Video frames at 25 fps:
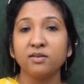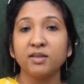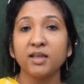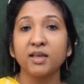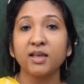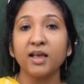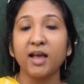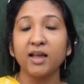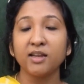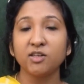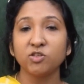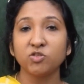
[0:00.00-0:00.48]
the
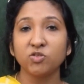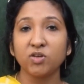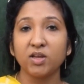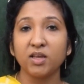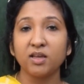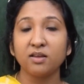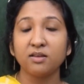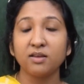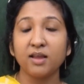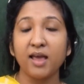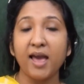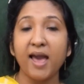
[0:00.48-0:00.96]

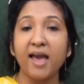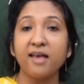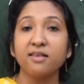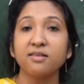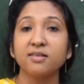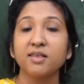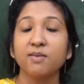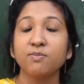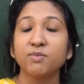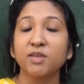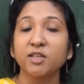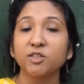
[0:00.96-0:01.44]
country. It
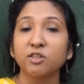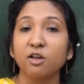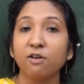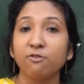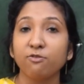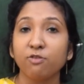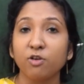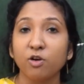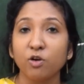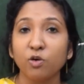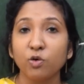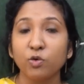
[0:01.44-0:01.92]
has some sort
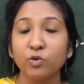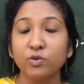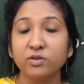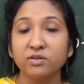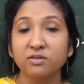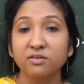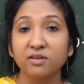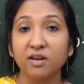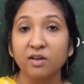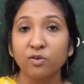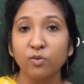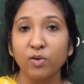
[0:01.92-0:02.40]
of
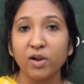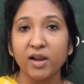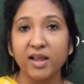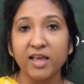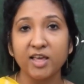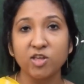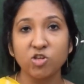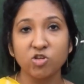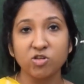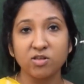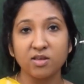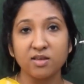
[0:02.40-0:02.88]
laws,
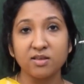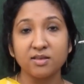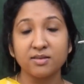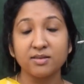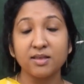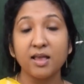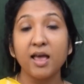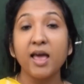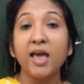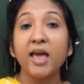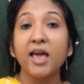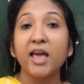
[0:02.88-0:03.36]

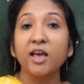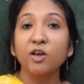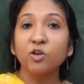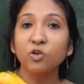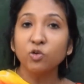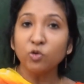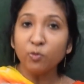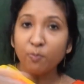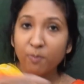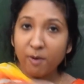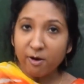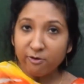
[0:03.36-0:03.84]
regulations. A
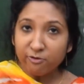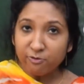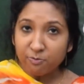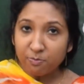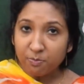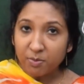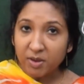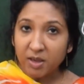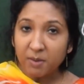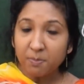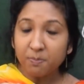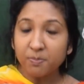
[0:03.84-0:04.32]
group
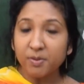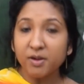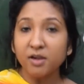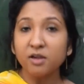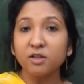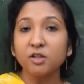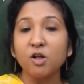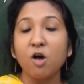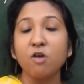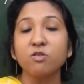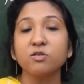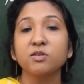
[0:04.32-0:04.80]
of
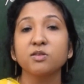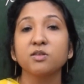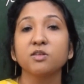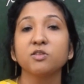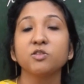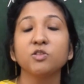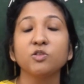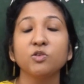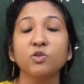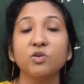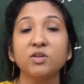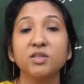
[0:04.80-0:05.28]
people
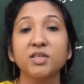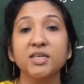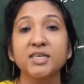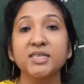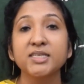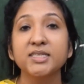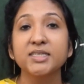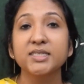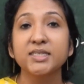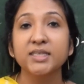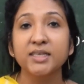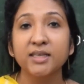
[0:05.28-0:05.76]
constitute
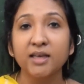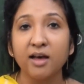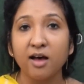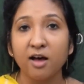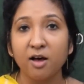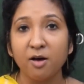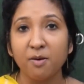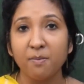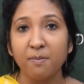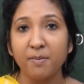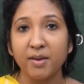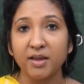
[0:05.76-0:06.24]
this
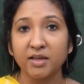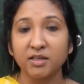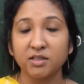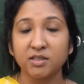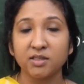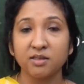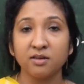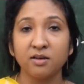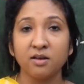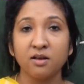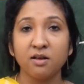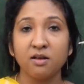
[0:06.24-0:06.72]

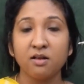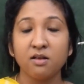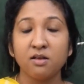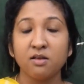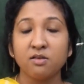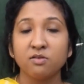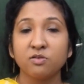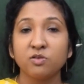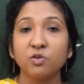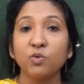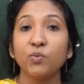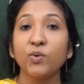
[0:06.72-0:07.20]
government.
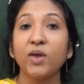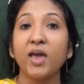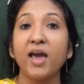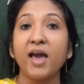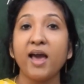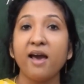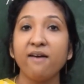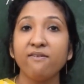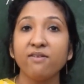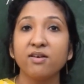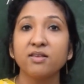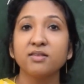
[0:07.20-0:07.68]
So we
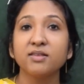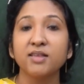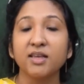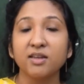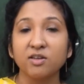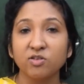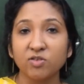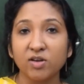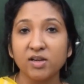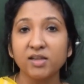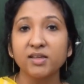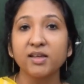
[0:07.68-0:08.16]
have a
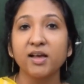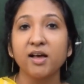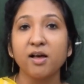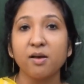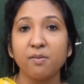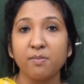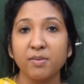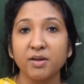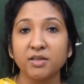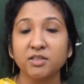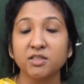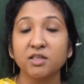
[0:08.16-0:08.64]
central
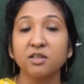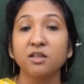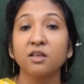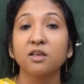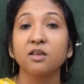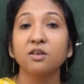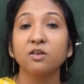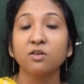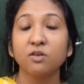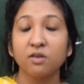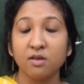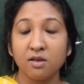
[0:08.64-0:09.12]
government,
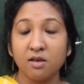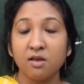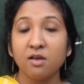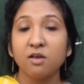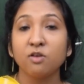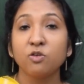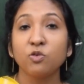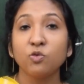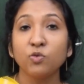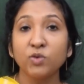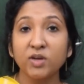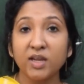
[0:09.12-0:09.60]
the
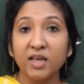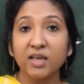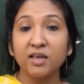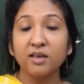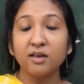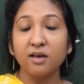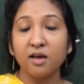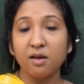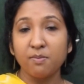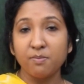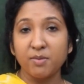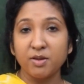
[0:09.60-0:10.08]
union
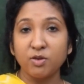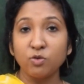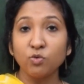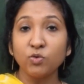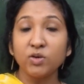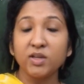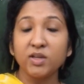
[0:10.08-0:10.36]
government,